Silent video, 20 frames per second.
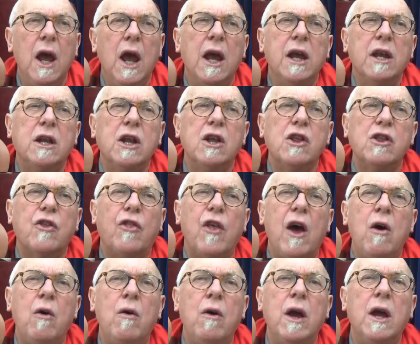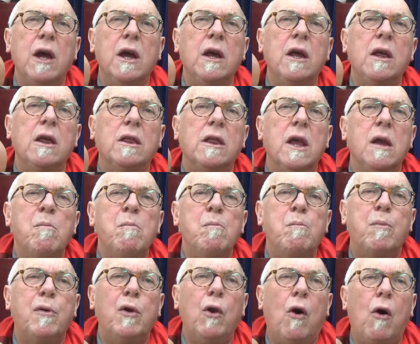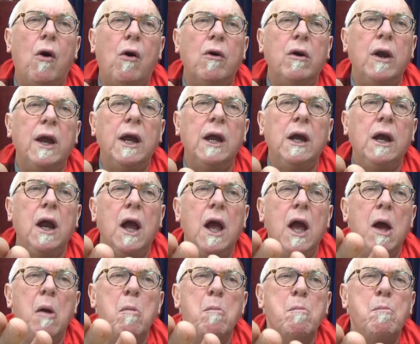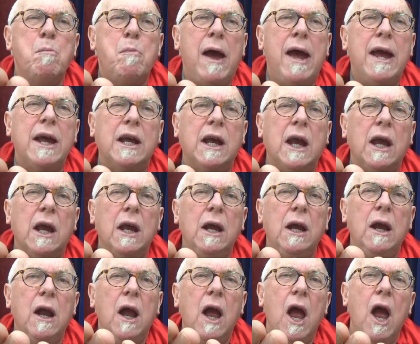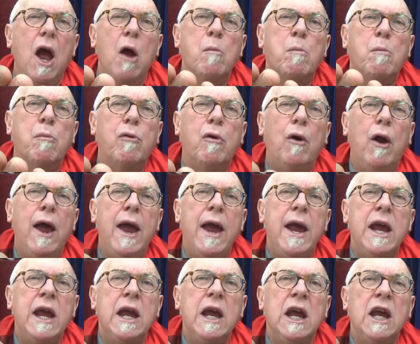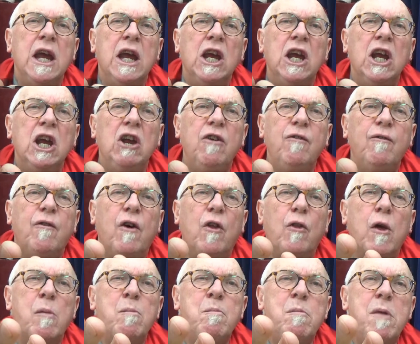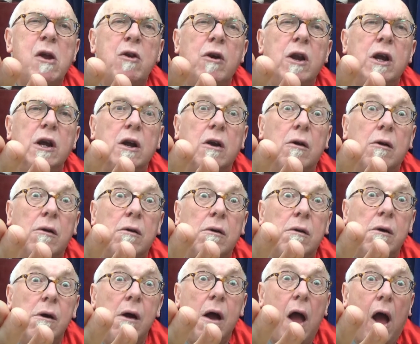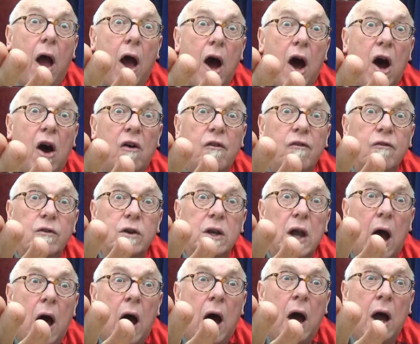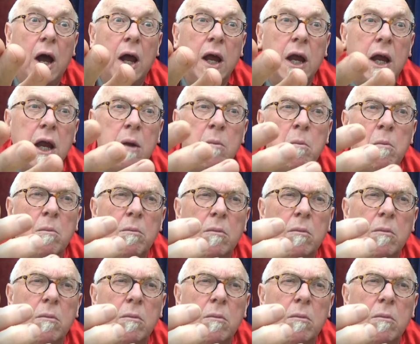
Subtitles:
It is though he is imploring, begging, praying for the miracle of time.